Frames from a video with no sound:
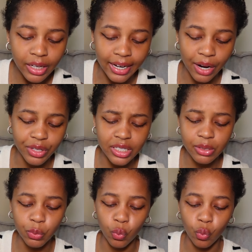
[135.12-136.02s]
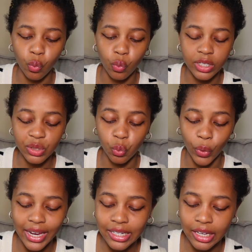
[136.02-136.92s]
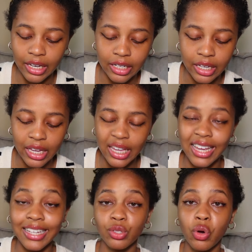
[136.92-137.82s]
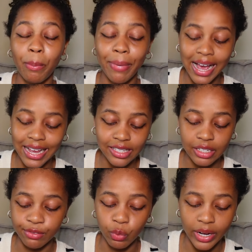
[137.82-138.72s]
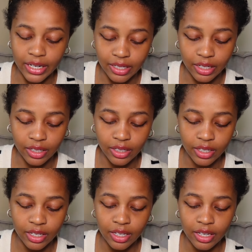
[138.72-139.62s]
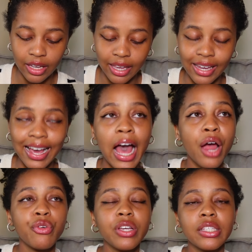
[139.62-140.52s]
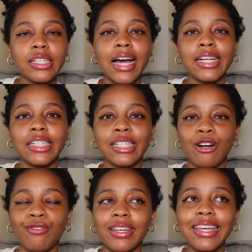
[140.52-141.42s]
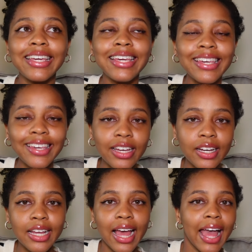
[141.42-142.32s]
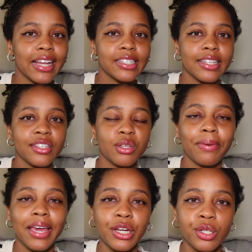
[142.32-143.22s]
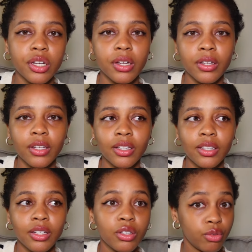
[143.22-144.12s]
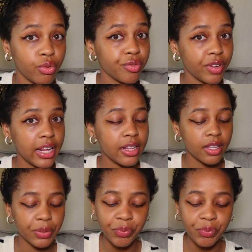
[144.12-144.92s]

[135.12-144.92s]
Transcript: Now this waiting is not a passive waiting. It carries the idea of eager anticipation through faith,